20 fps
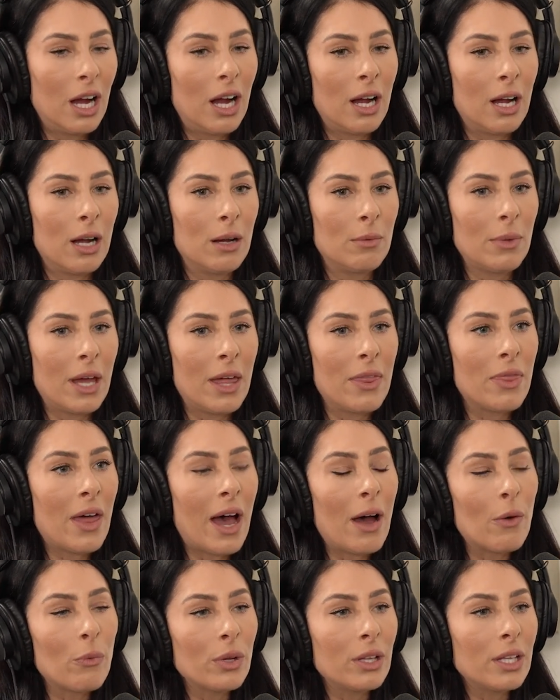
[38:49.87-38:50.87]
And
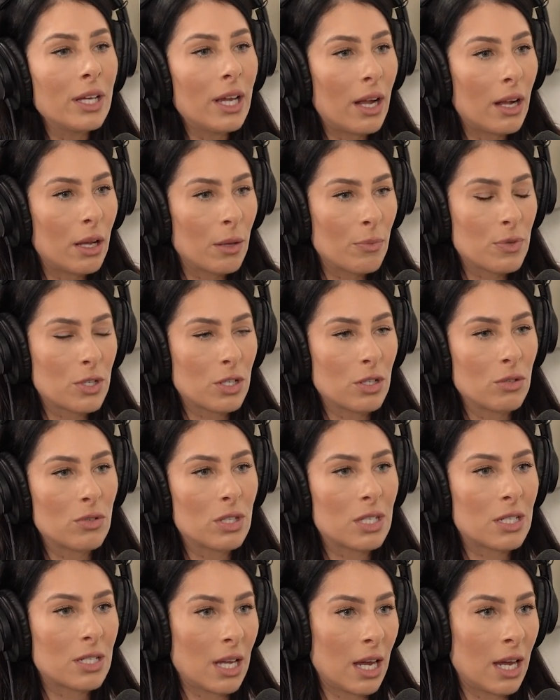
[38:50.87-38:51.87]
that really helps you
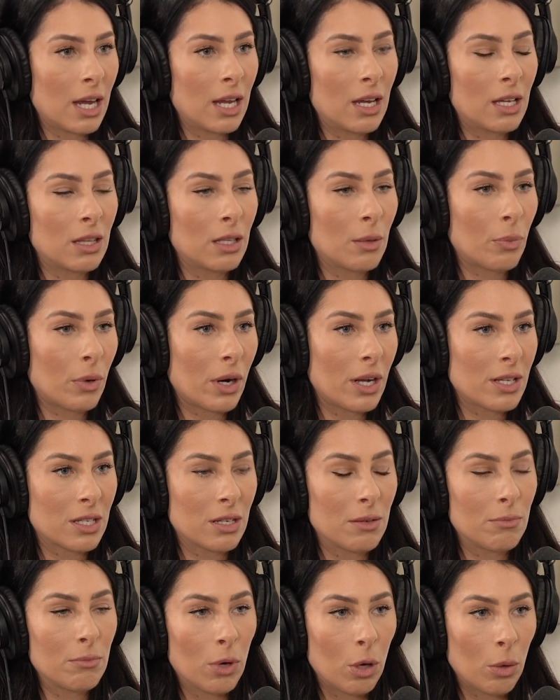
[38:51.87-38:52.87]
stay in the
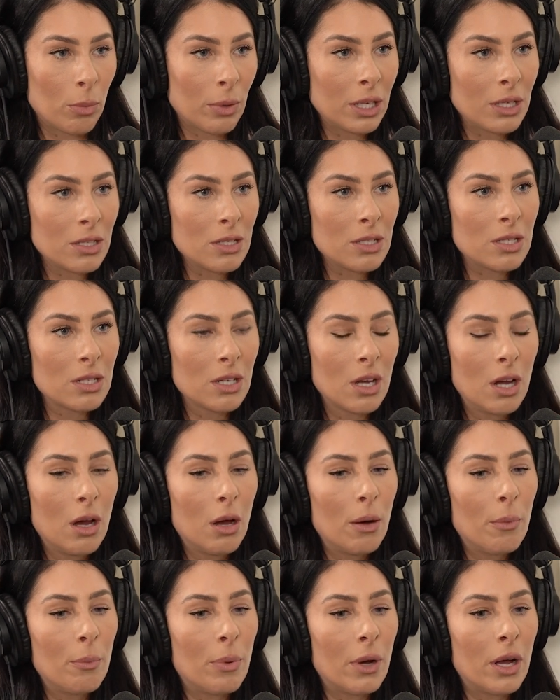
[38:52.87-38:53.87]
present moment.
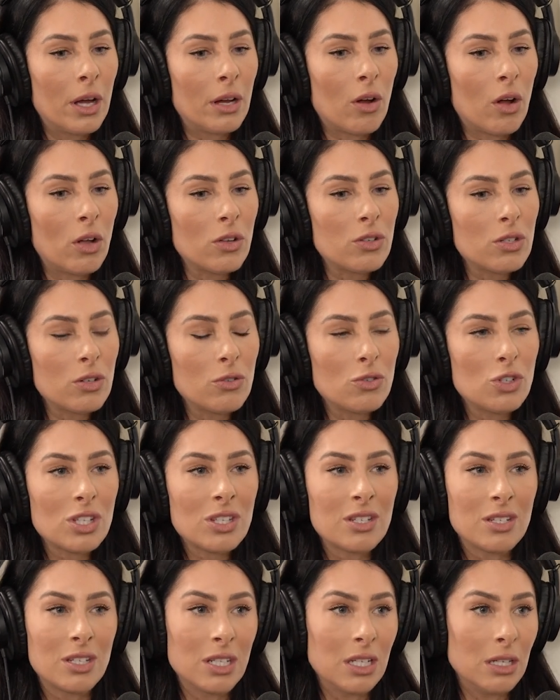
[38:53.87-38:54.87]
But also
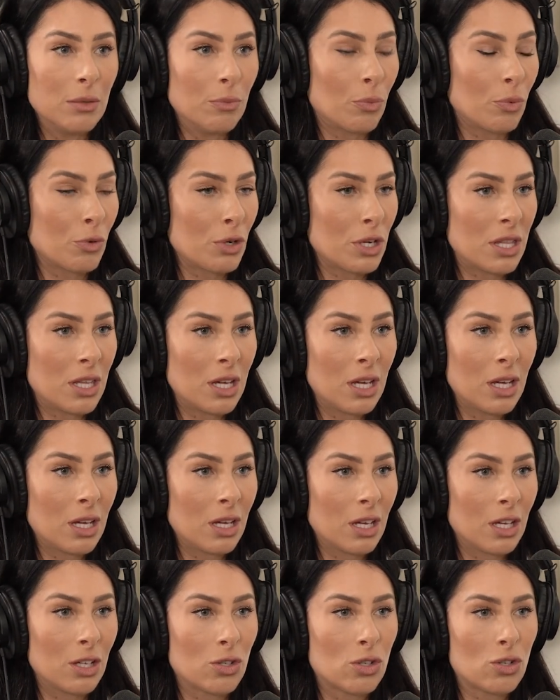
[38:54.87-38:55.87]
just deep
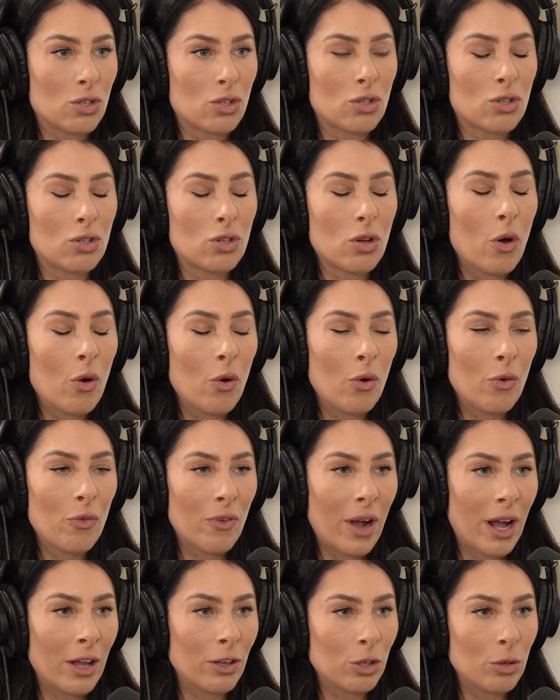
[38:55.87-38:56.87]
breathing is so
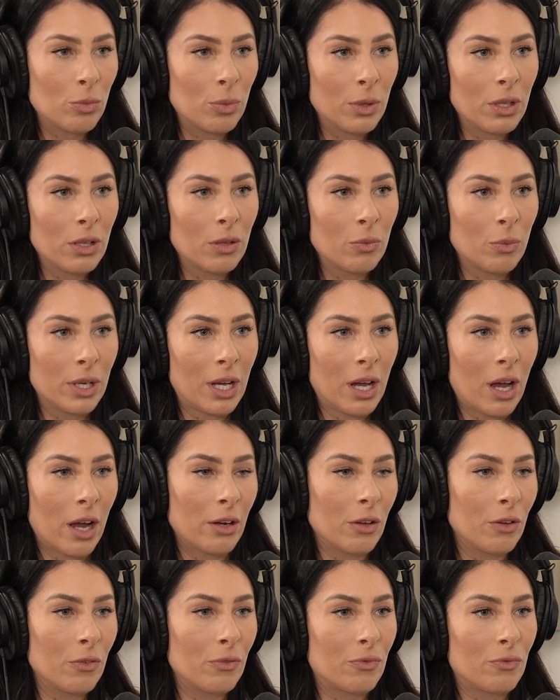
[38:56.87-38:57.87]
valuable. We
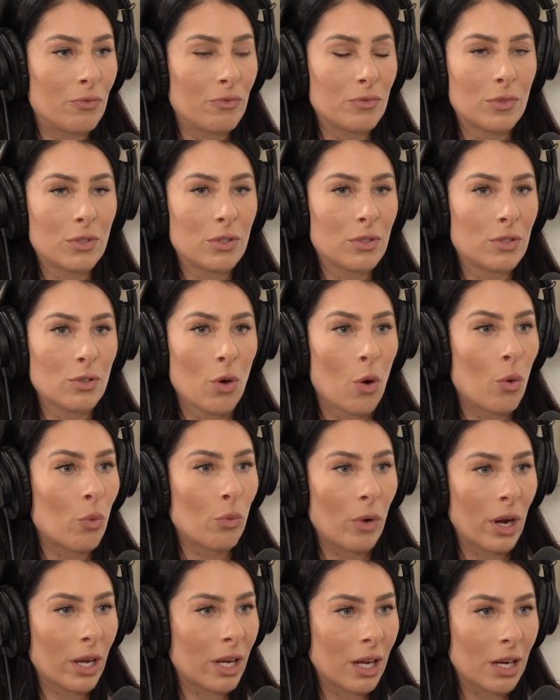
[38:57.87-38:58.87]
kind of don't
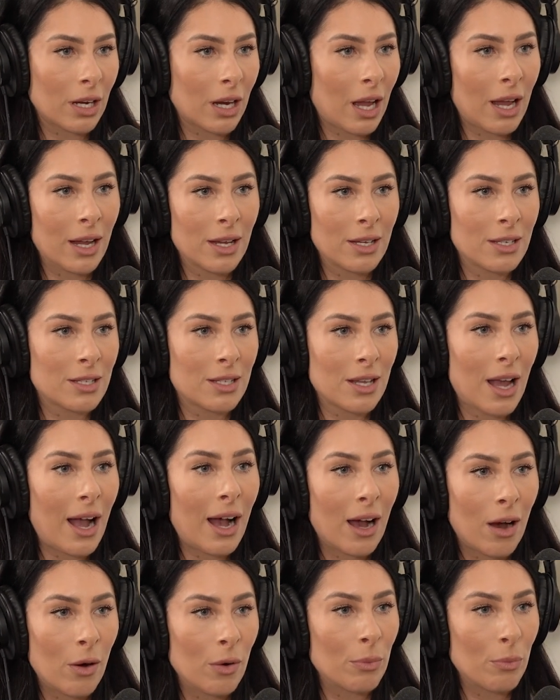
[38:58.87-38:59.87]
recognize
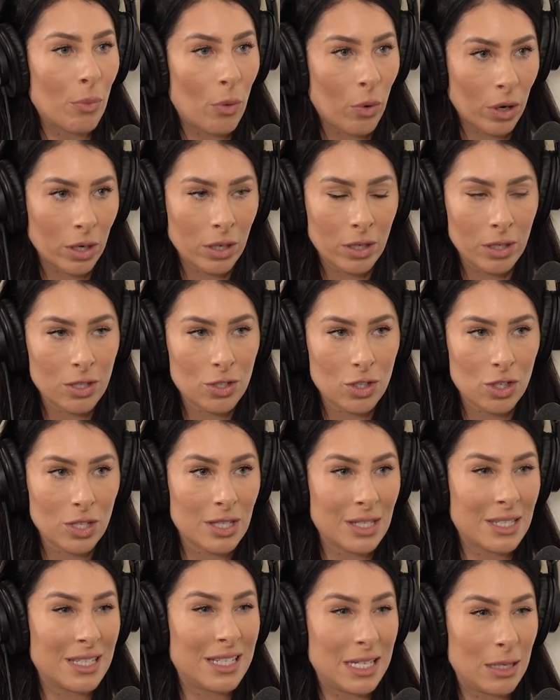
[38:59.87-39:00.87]
how important
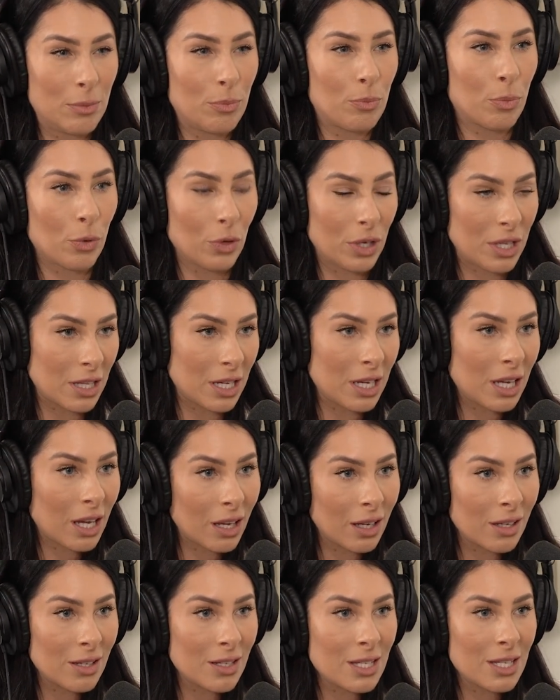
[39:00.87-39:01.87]
just deep breathing
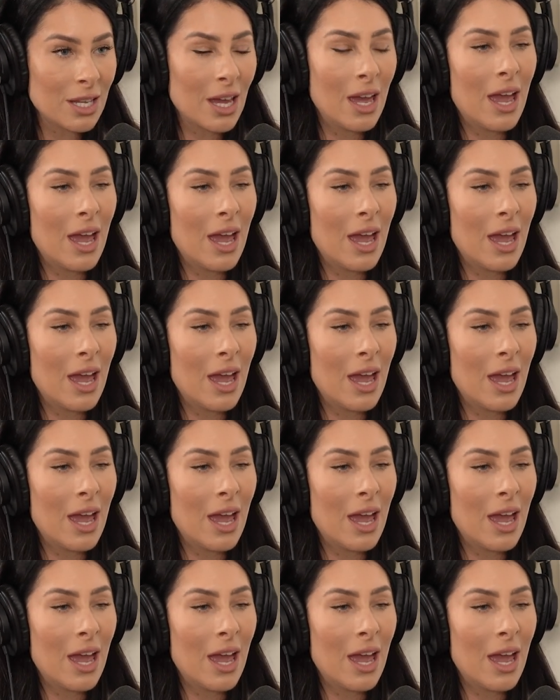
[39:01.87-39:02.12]
is.